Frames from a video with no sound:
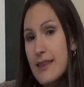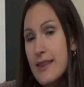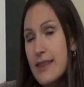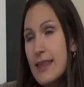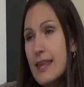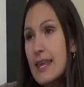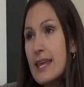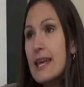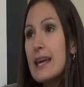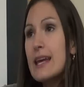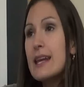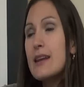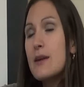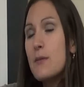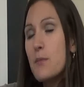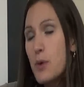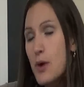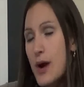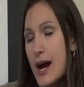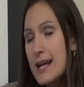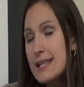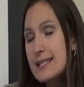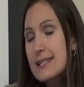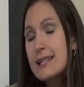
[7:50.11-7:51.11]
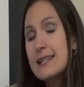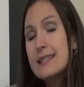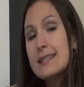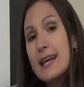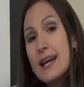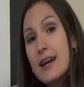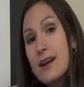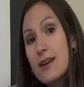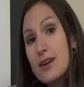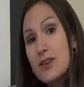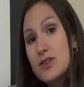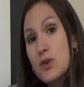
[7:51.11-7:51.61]
the Nebraska
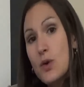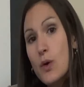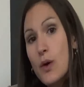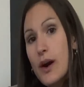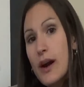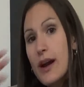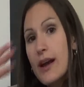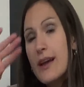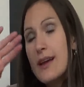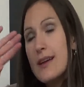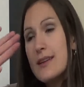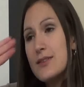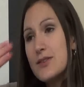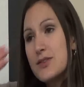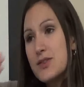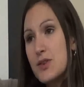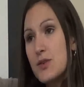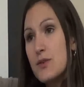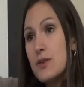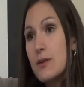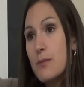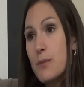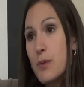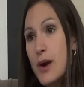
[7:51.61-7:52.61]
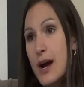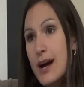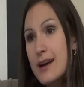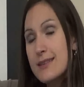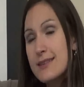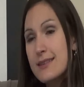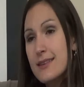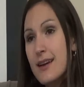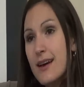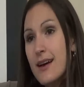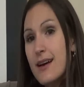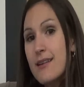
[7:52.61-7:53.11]
Territory into
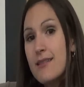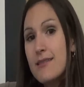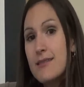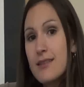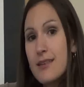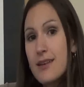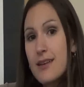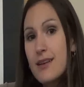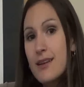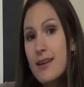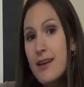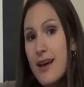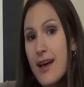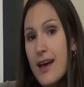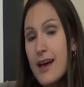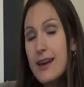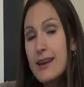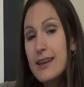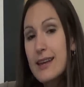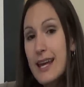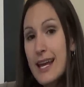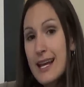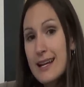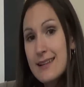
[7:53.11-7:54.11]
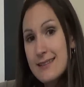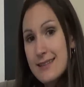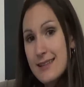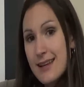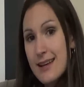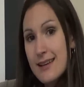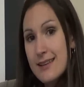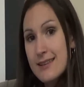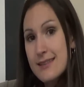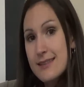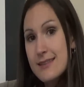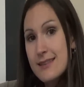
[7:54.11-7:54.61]
Nebraska and
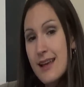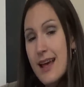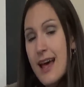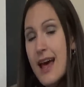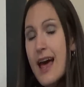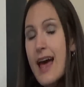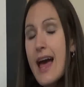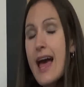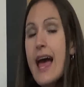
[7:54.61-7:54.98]
Kansas.